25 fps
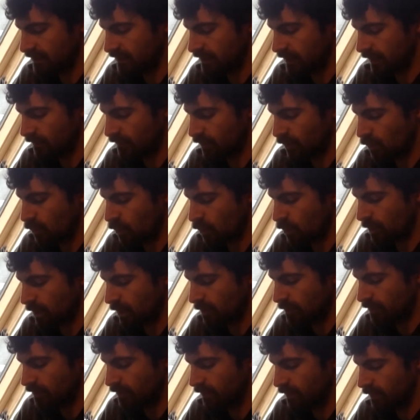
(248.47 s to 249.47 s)
kind of a
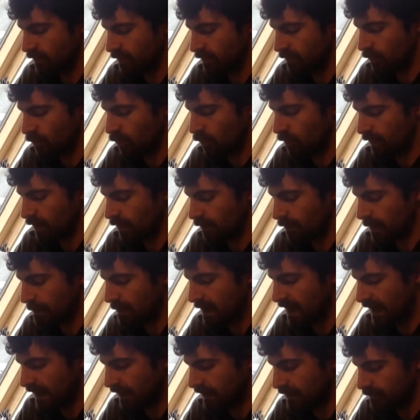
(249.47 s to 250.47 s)
warm-up for warming up my
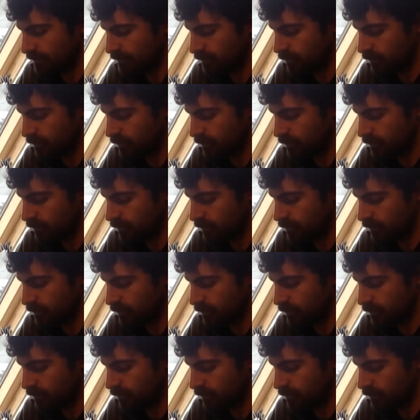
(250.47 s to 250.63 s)
palate.